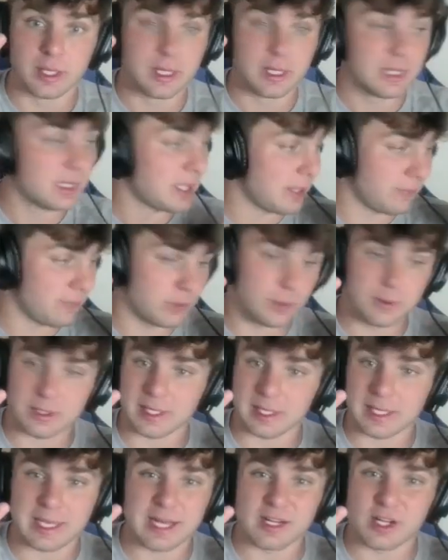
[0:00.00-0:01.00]
If you
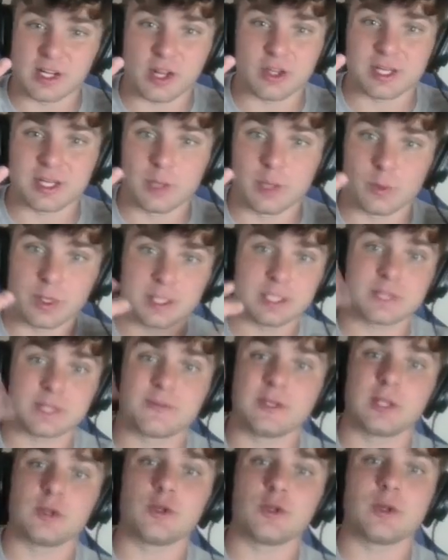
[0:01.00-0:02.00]
get another keyword in this
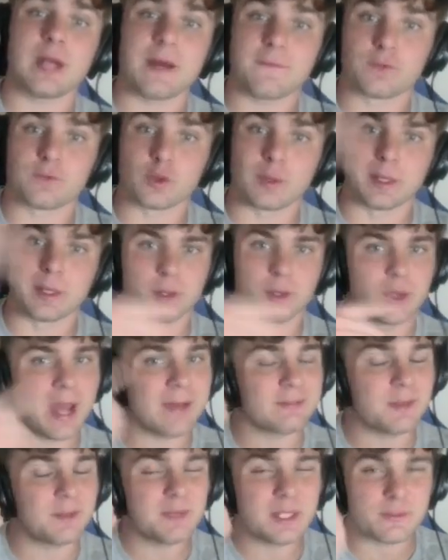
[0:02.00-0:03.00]
video, you now have three, but you have
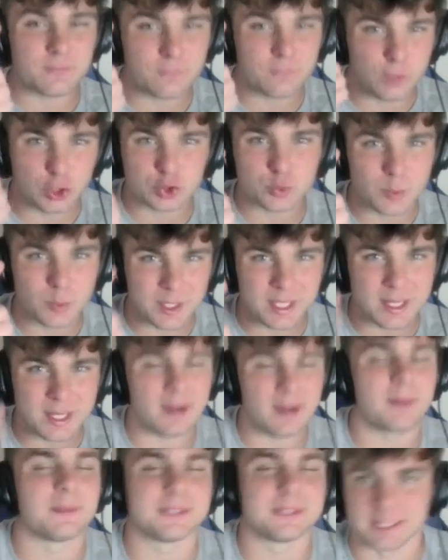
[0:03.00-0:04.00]
to be the first one to
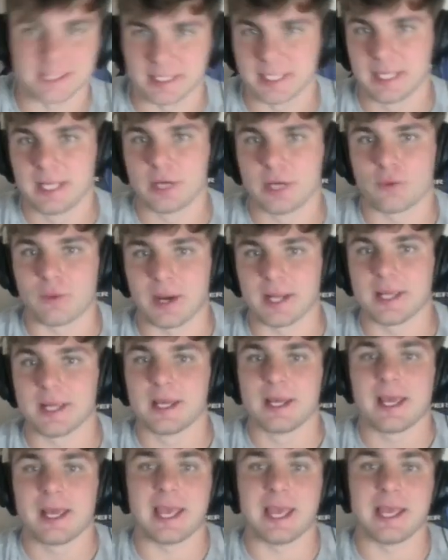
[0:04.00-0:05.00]
comment it, right?
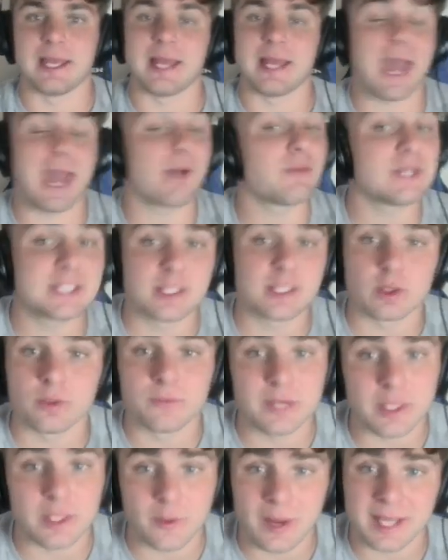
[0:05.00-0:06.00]
And every single
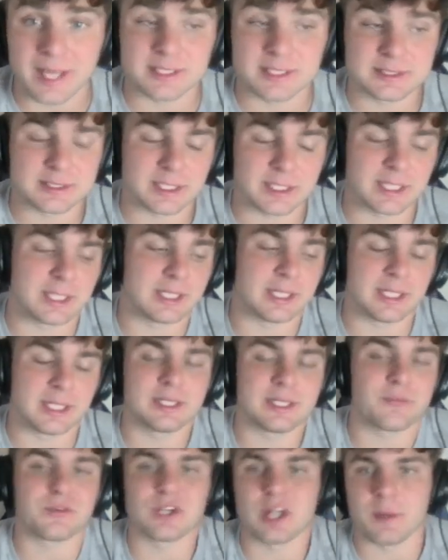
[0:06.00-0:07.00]
video has a, a
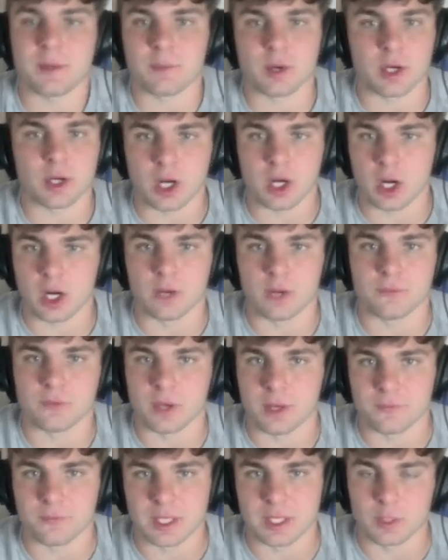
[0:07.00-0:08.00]
different number of,
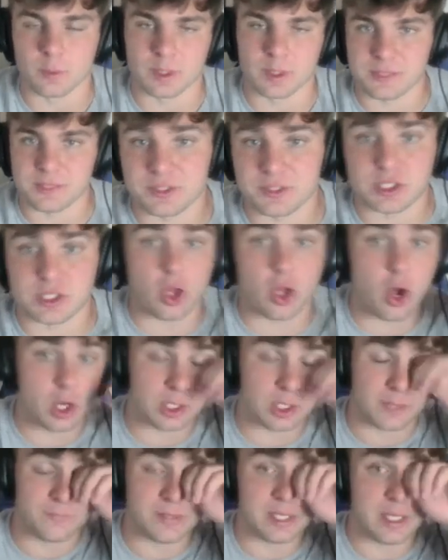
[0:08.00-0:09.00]
of keywords. If longer
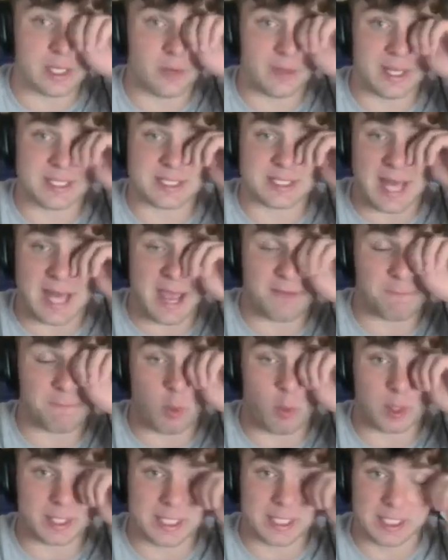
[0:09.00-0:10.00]
video, it's gonna have
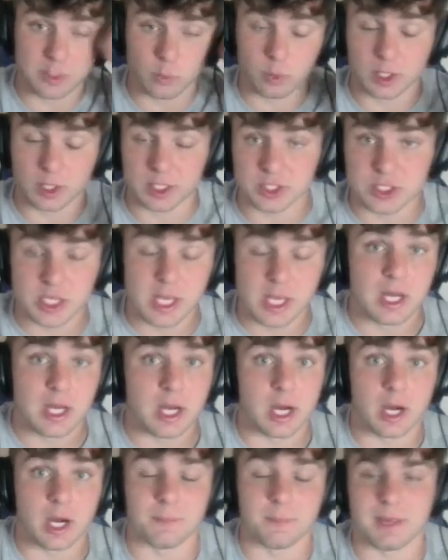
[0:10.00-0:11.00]
more keywords.
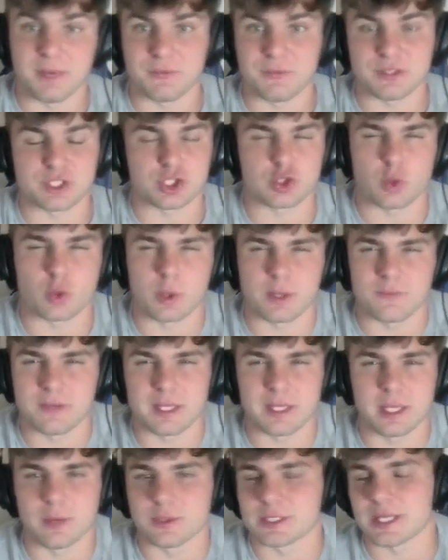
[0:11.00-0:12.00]
Um, if it's a shorter
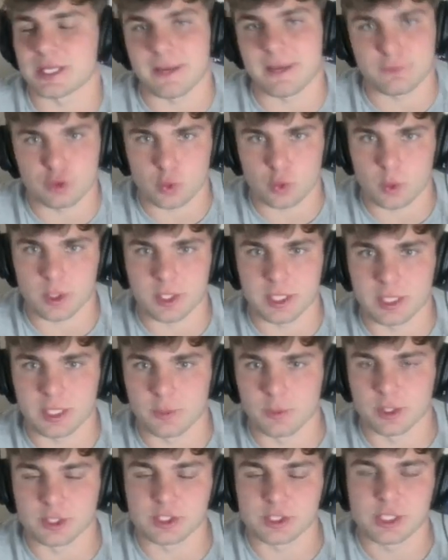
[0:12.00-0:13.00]
video, it's gonna have shorter
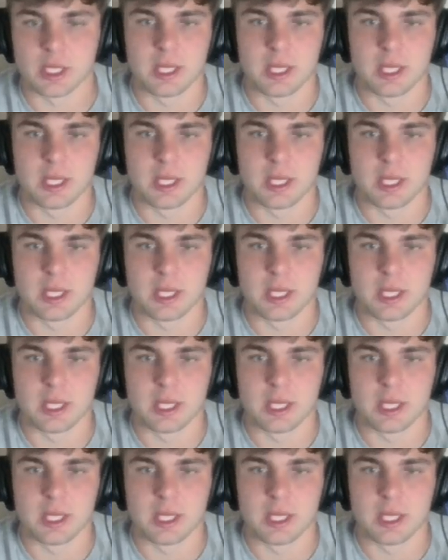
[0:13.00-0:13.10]
keywords.